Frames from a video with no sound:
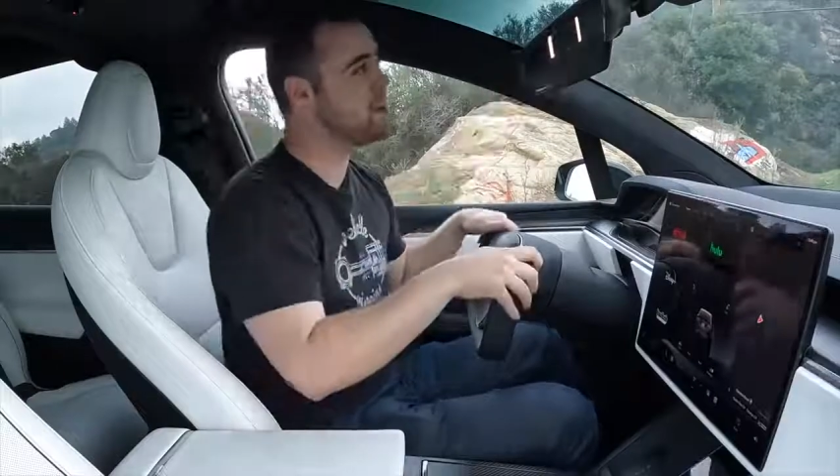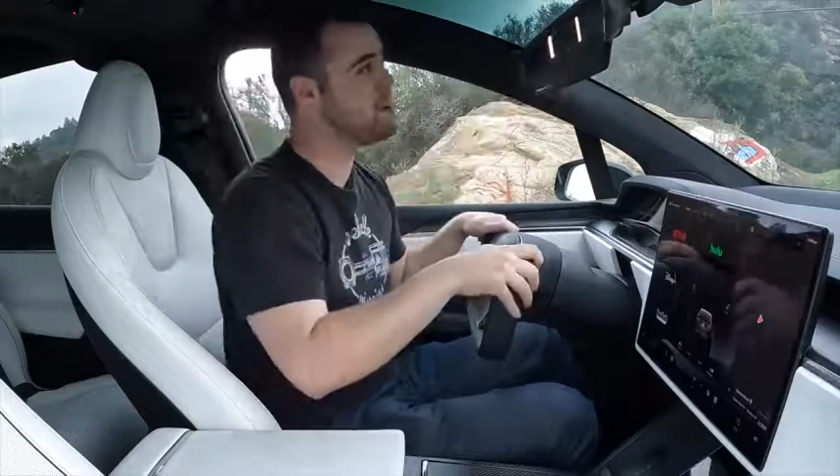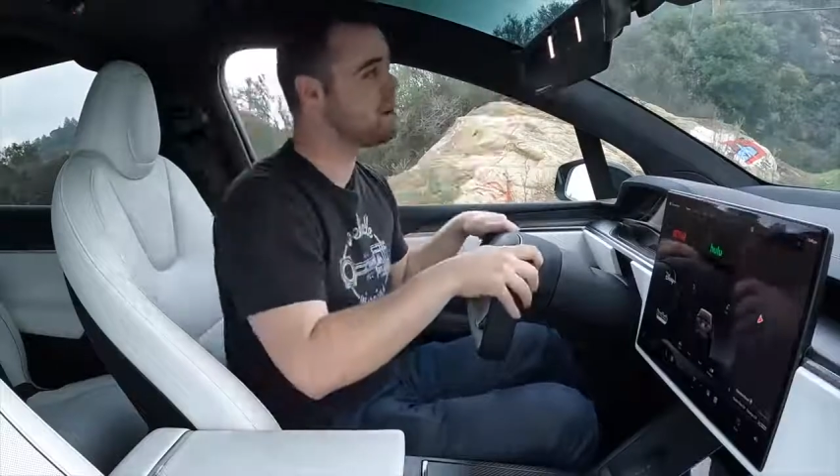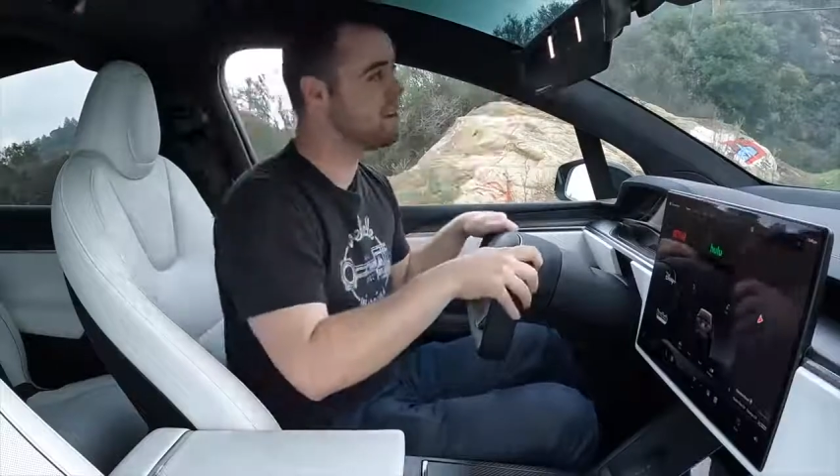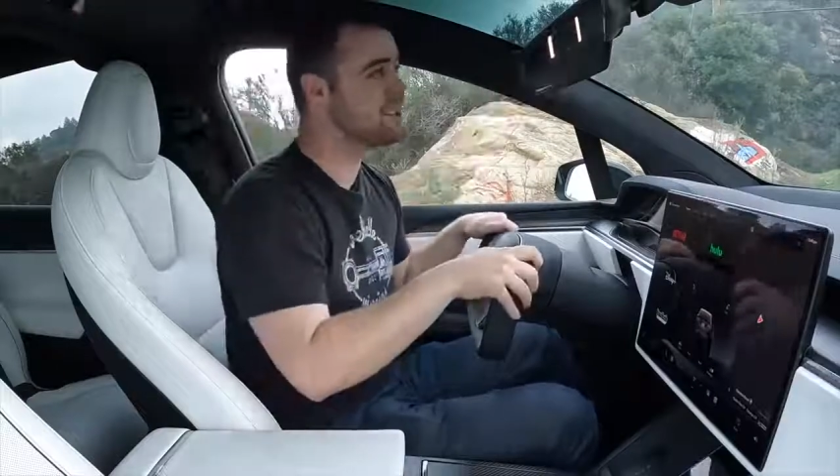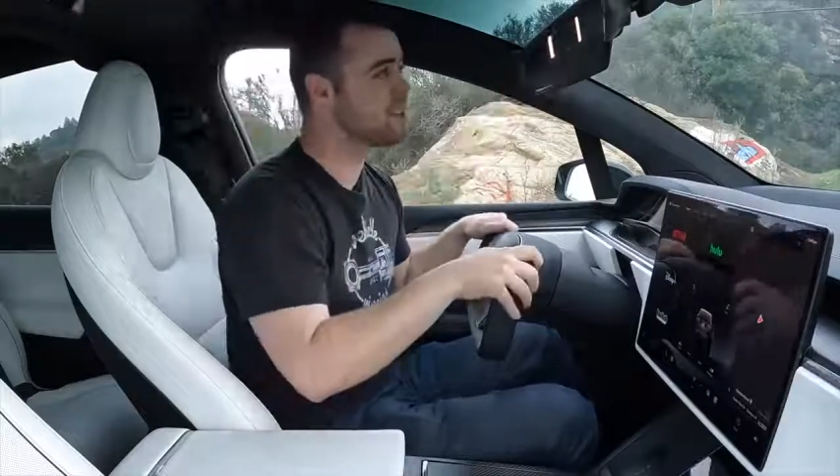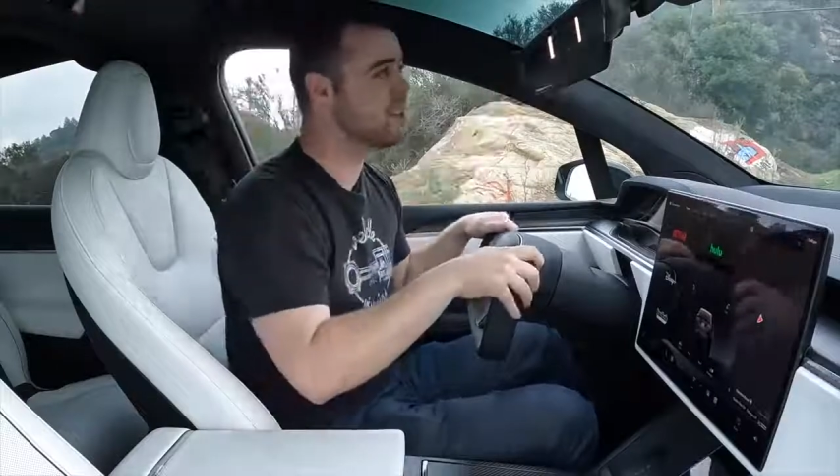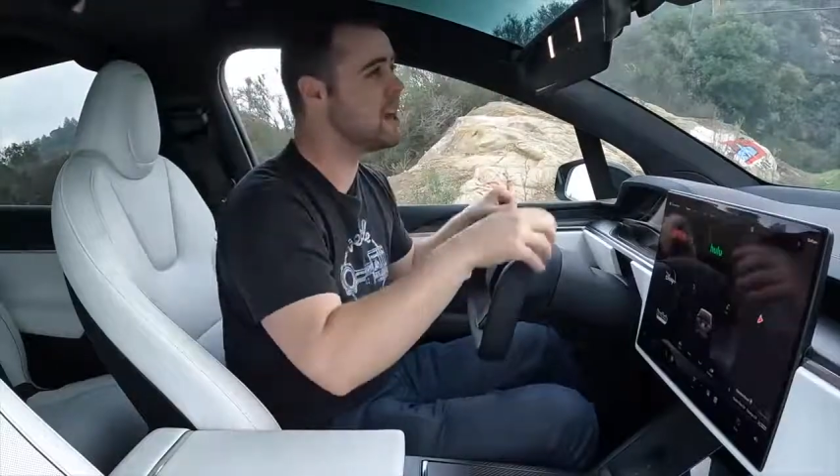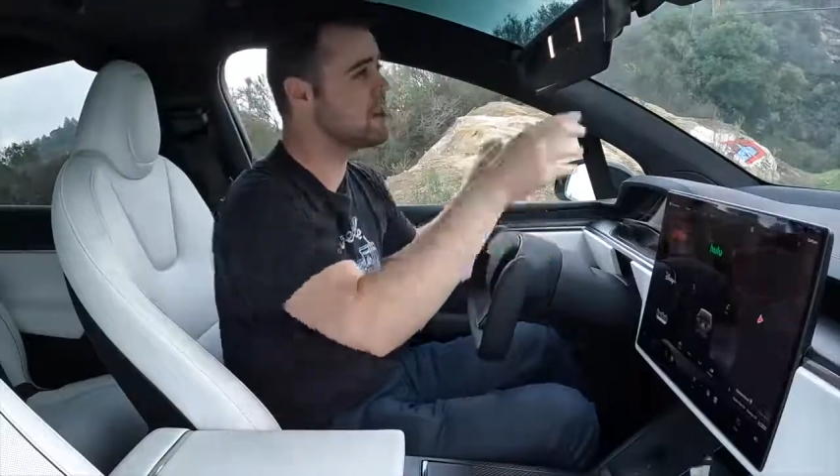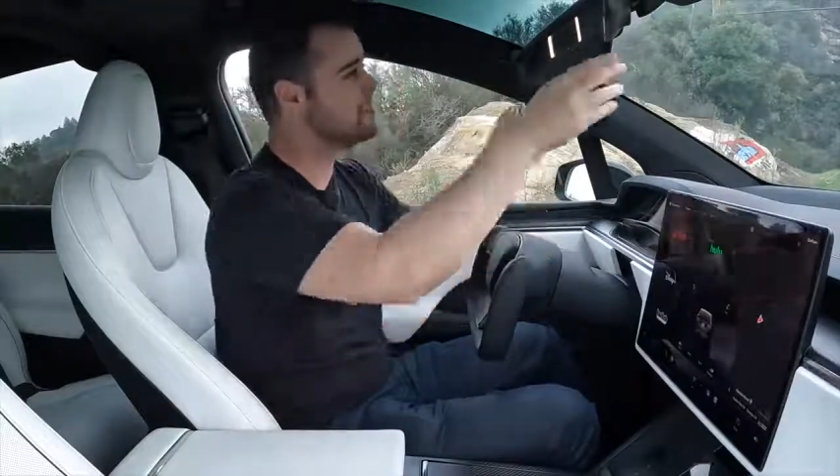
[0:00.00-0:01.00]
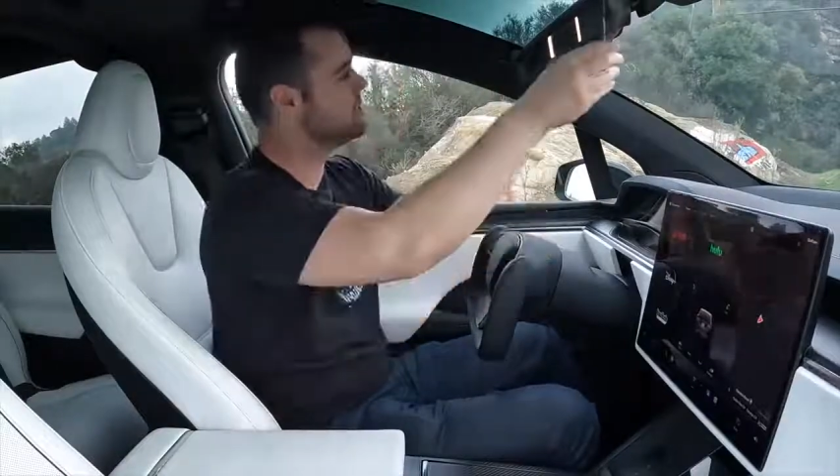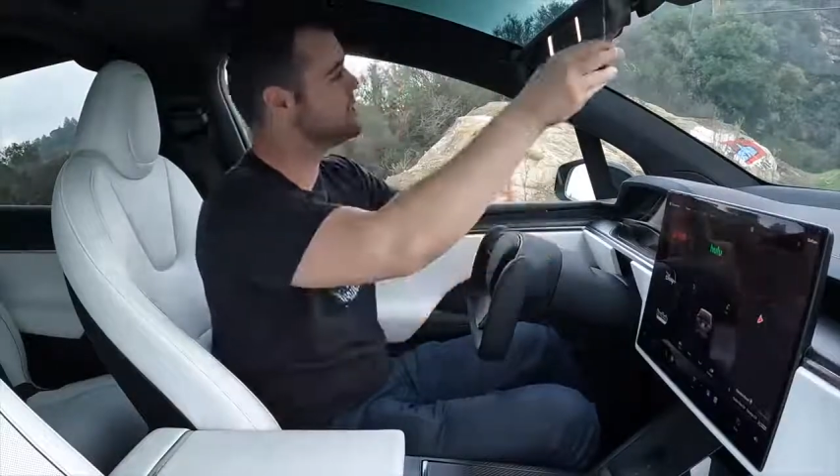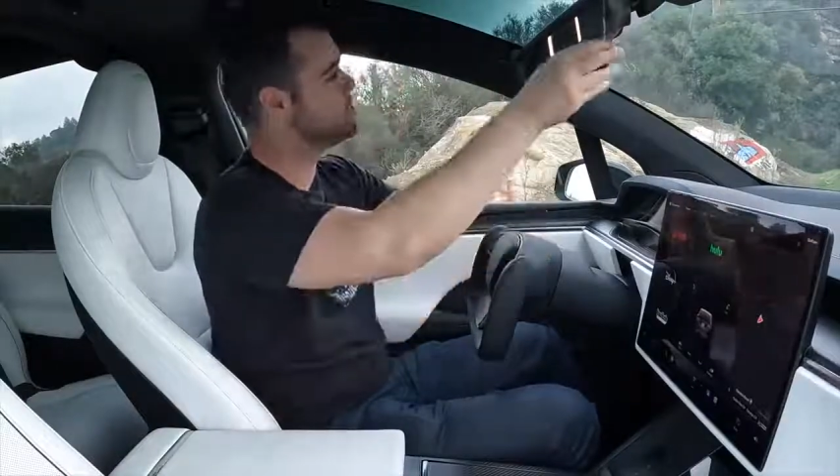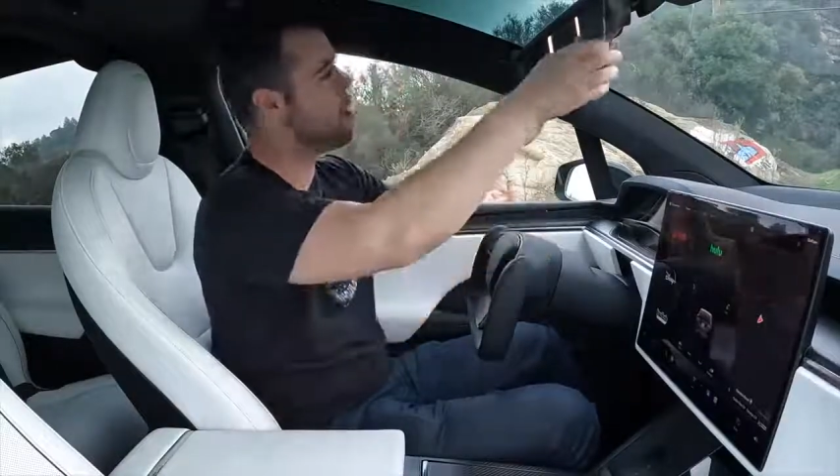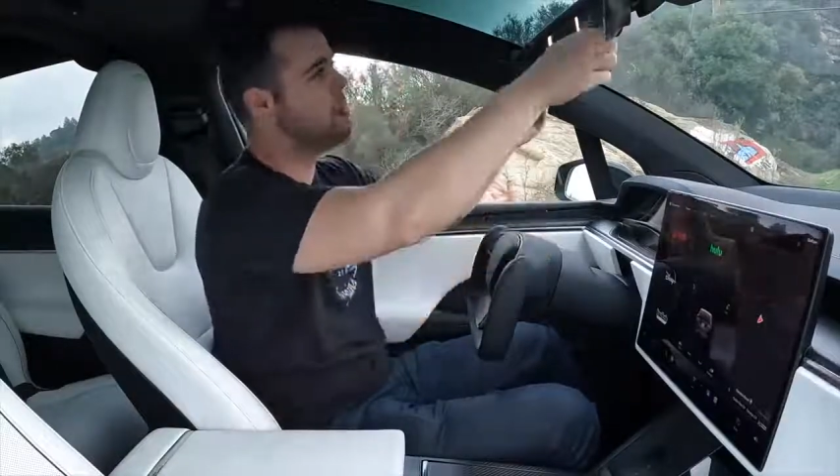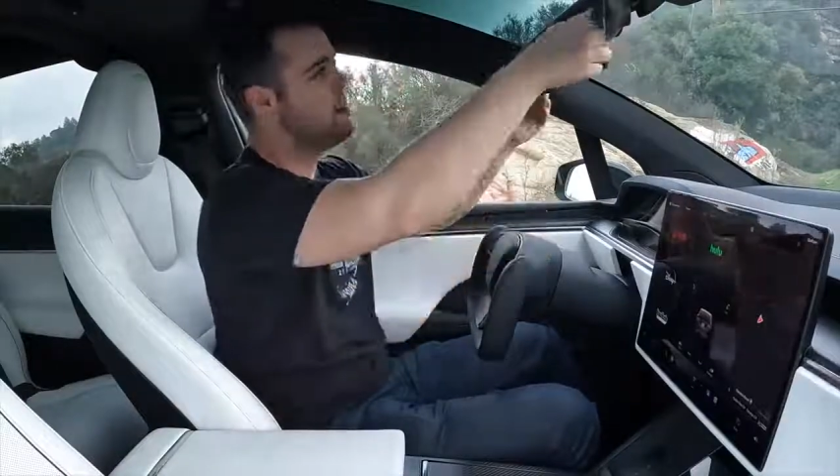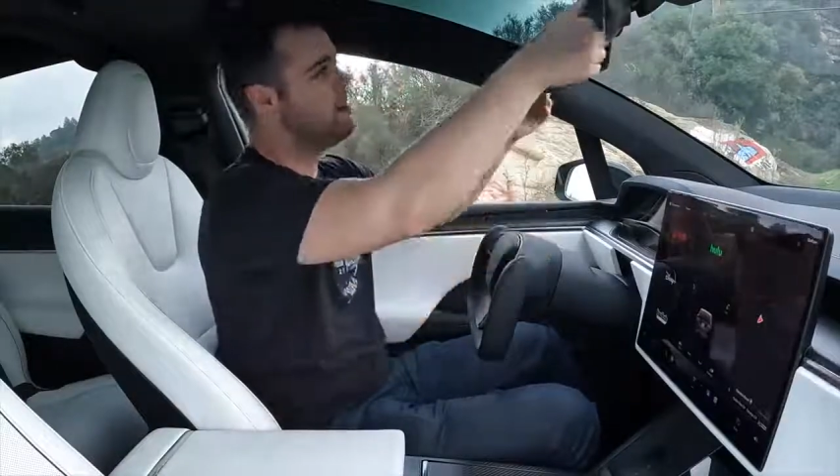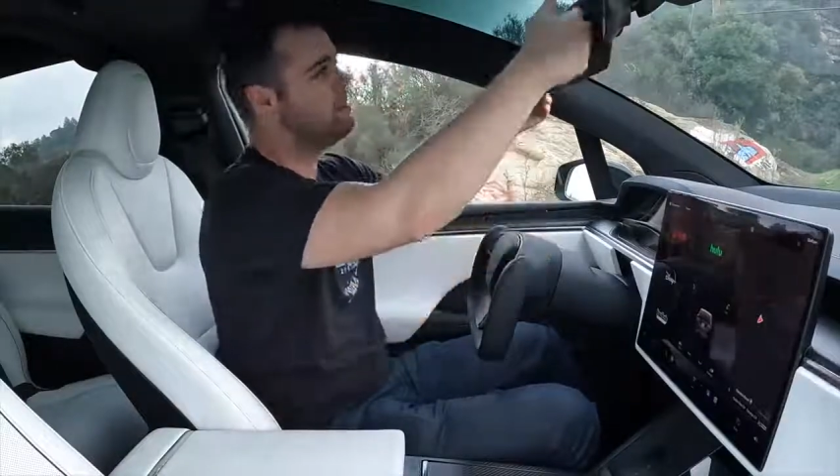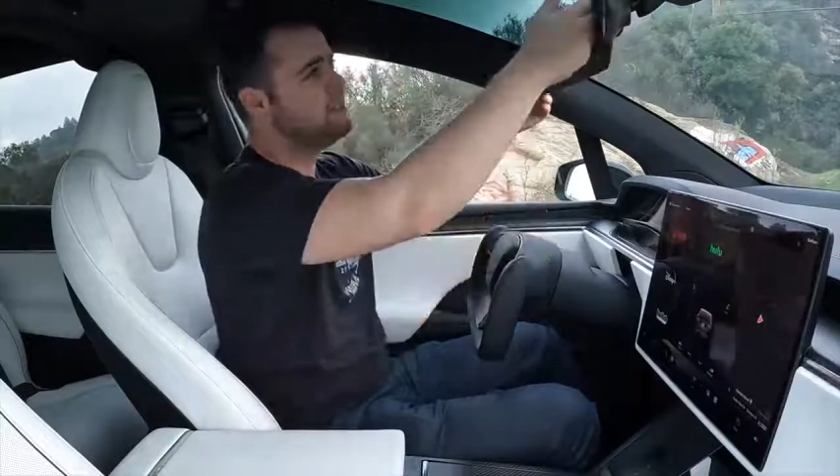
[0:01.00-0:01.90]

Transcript: mirror is hilariously small, but